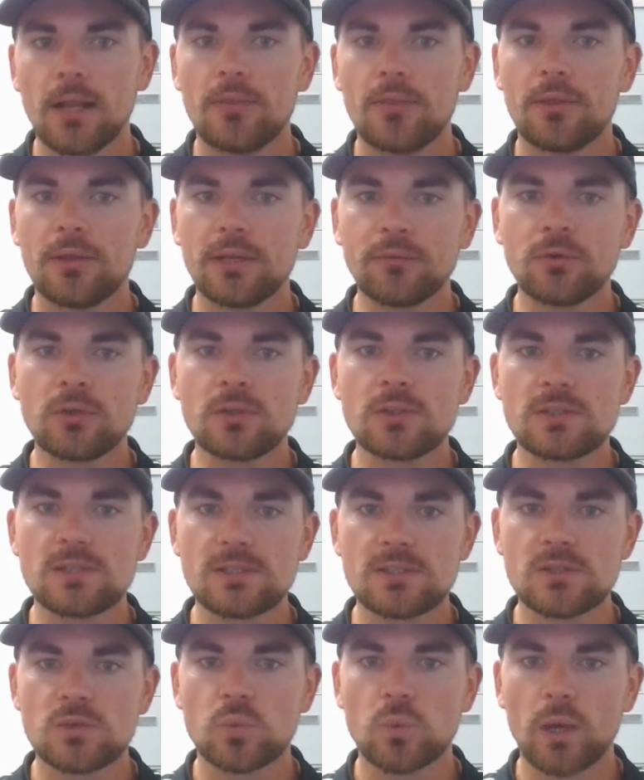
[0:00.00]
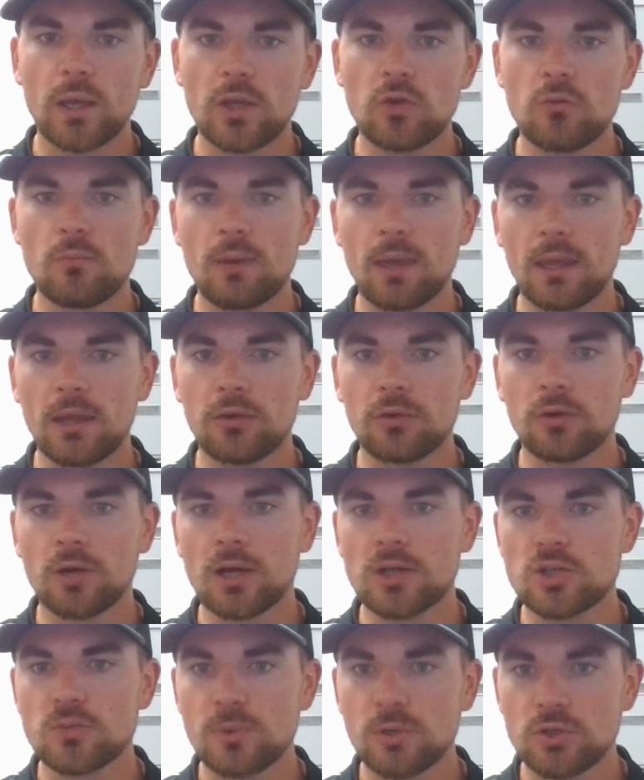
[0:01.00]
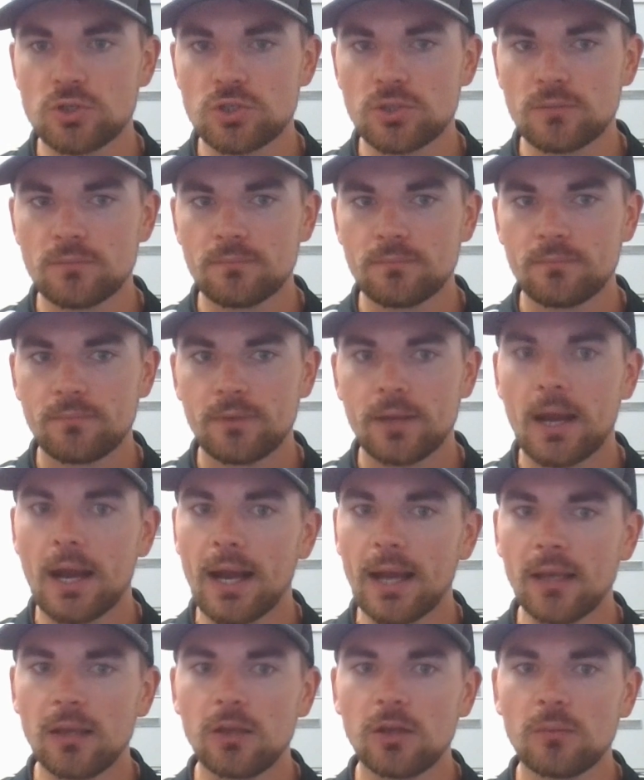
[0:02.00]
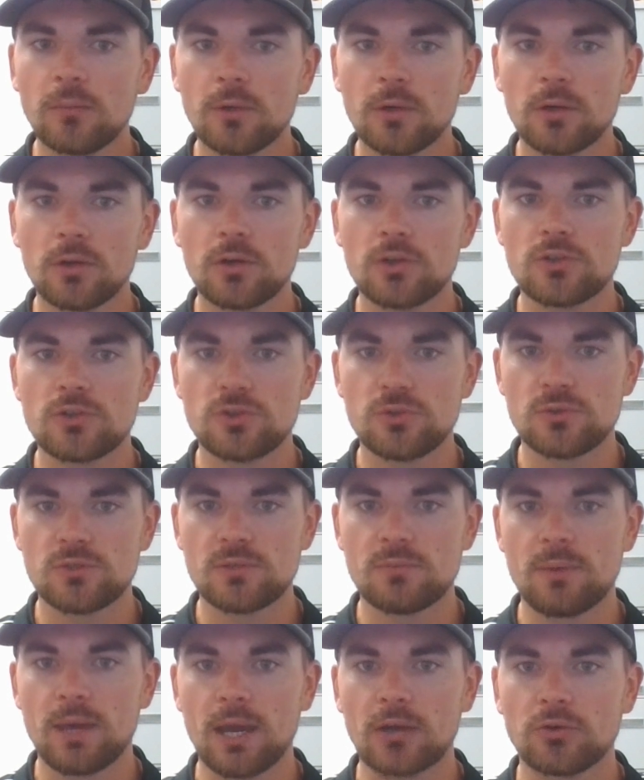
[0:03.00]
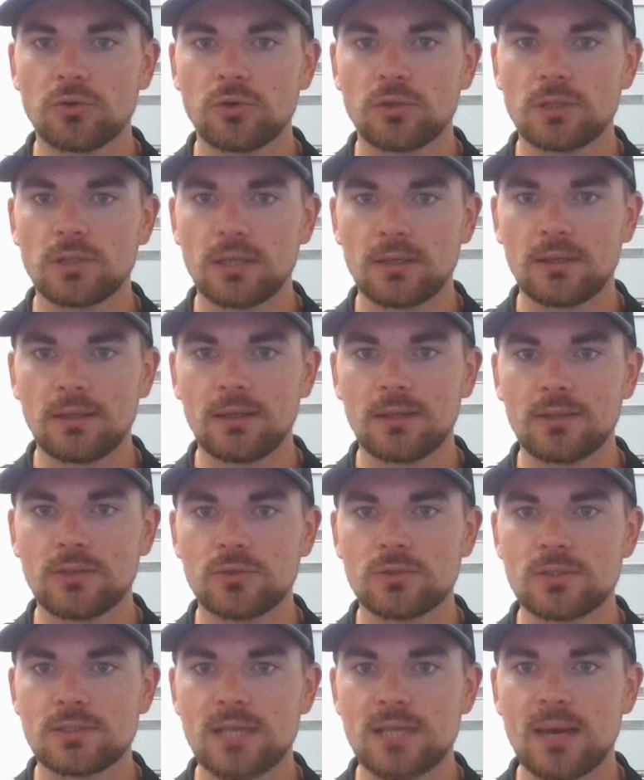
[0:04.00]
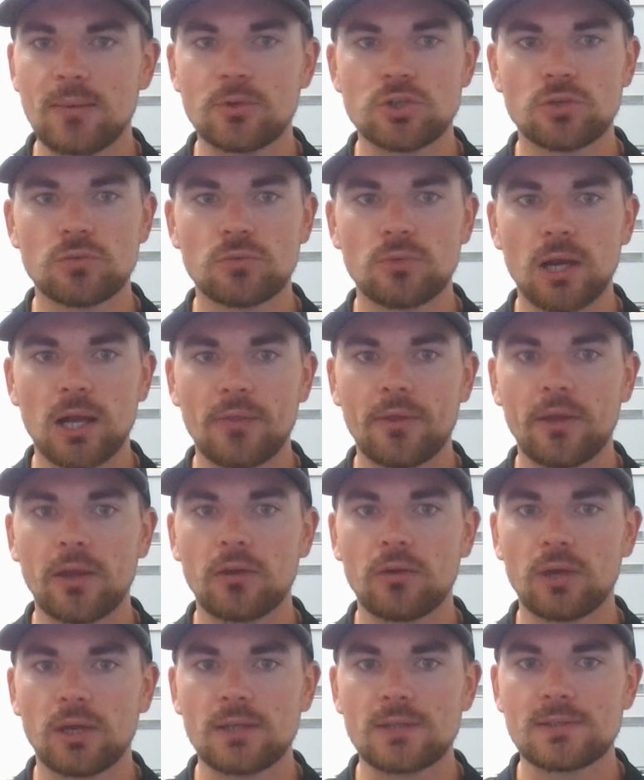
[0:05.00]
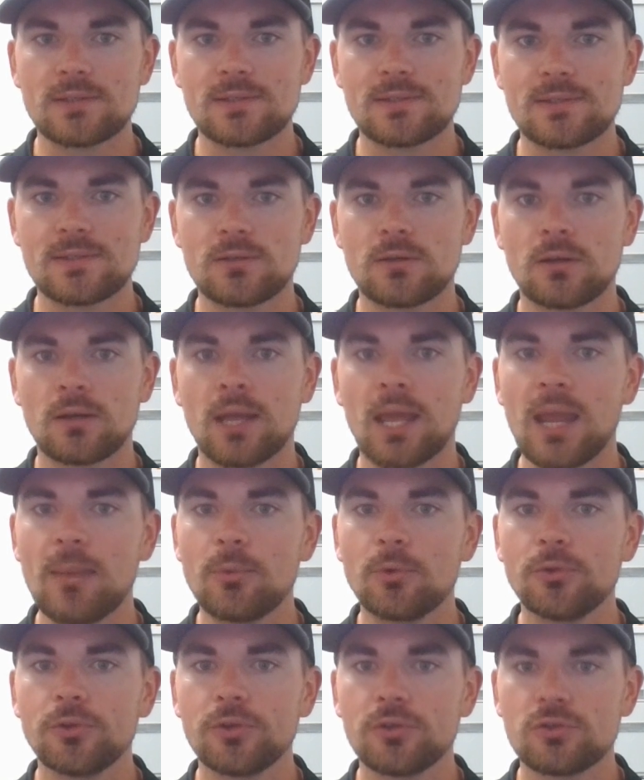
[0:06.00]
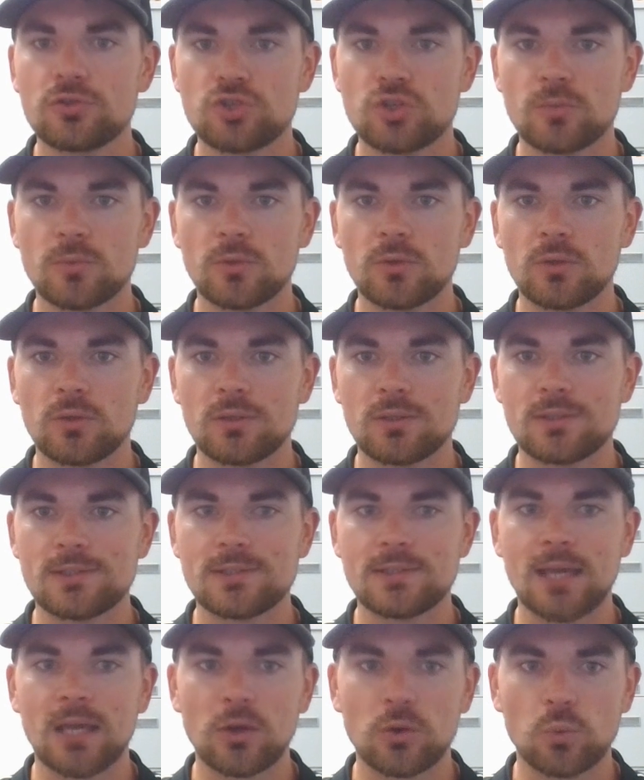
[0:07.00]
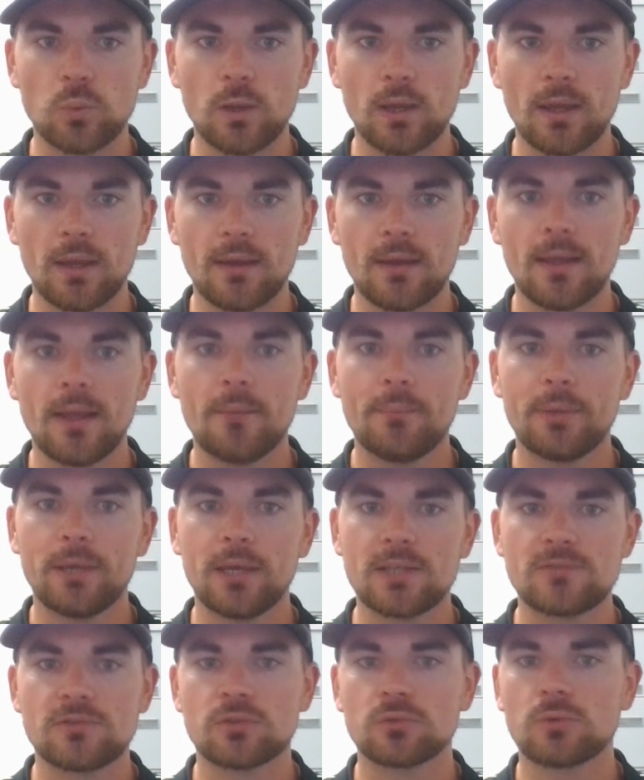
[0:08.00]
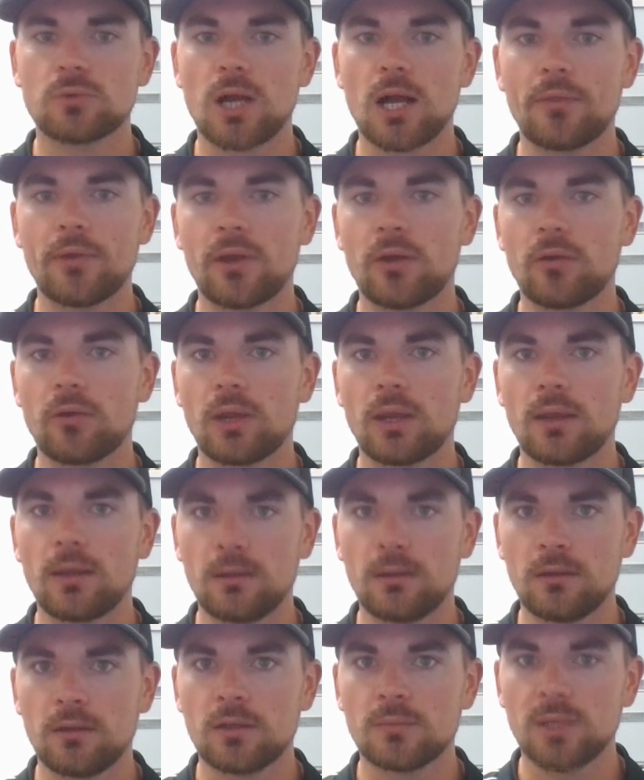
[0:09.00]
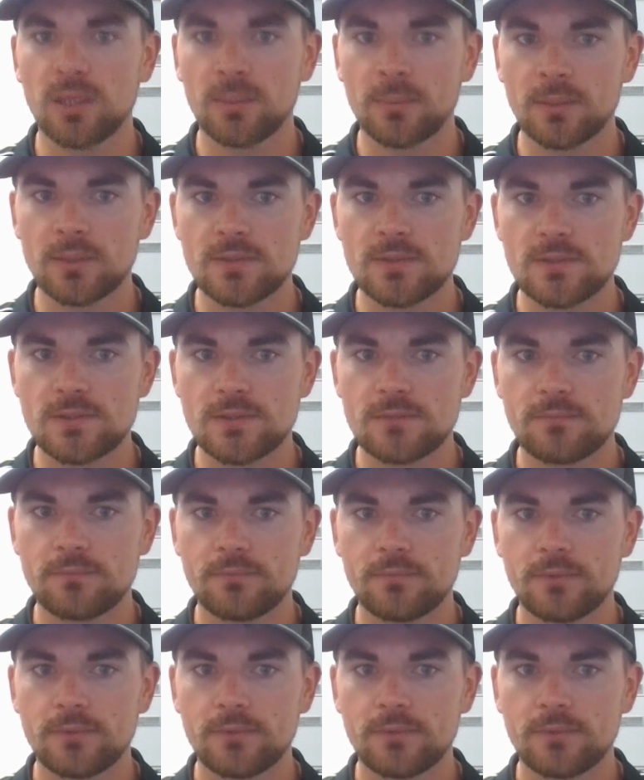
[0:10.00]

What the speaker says: The difference is the way you make your contribution. High income earners use the backdoor technique to establish a Roth IRA since they're unable to contribute in the standard way because of the Roth IRA income limits.